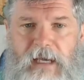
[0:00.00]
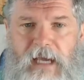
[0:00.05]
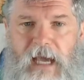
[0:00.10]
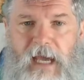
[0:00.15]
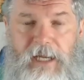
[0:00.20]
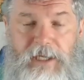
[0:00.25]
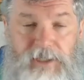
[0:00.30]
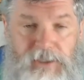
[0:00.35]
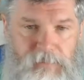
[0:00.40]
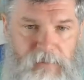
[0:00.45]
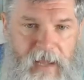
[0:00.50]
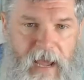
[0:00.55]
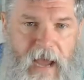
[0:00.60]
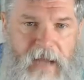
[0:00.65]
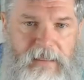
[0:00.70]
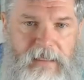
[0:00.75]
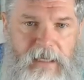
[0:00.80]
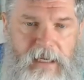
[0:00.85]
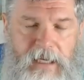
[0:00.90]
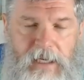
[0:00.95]
and she
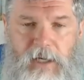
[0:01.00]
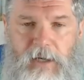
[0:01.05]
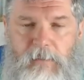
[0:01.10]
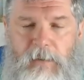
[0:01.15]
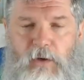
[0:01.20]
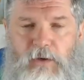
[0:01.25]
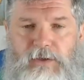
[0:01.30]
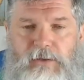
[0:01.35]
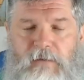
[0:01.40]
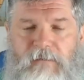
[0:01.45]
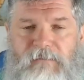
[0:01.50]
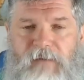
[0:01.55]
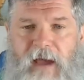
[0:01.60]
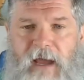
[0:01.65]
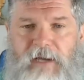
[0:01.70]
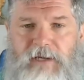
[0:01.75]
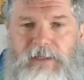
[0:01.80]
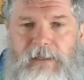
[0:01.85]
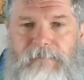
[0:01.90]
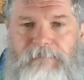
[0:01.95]
reacted in an emotional
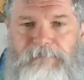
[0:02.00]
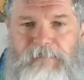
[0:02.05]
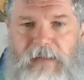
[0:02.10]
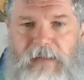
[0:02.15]
fashion.